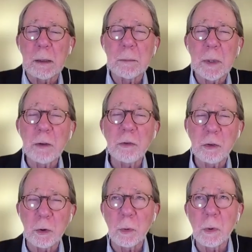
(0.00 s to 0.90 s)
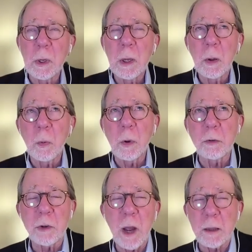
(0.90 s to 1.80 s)
issue,
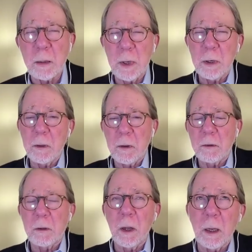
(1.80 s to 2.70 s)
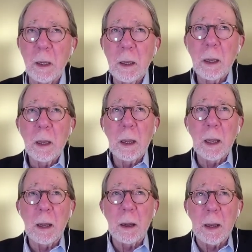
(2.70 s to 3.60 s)
which got them into the study.
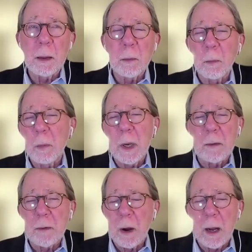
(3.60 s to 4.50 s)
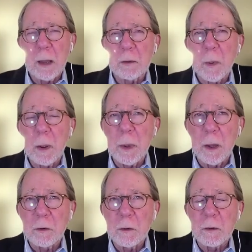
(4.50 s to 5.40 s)
Many of our AXPA
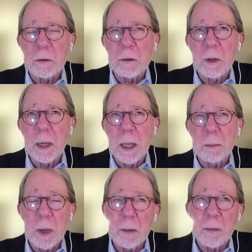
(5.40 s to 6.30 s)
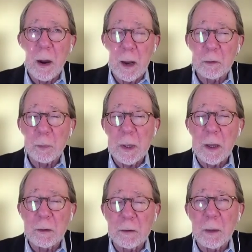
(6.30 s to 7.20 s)
patients and many of our
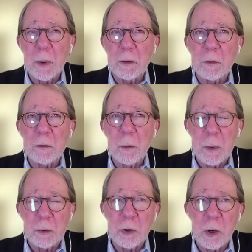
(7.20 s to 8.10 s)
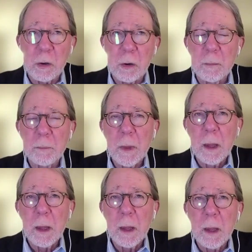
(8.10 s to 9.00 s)
PsA patients are much younger,
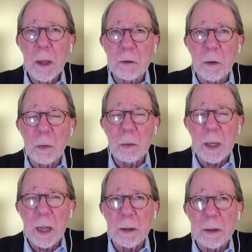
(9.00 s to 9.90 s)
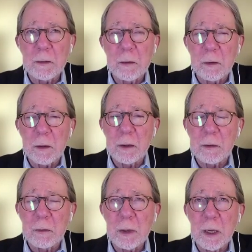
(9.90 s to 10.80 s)
and so this is
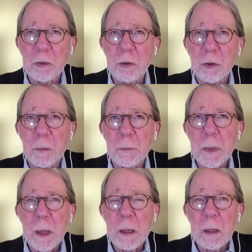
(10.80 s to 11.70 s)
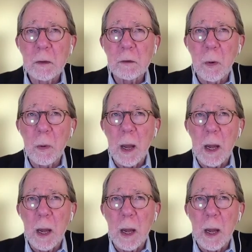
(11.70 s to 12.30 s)
less of an issue. So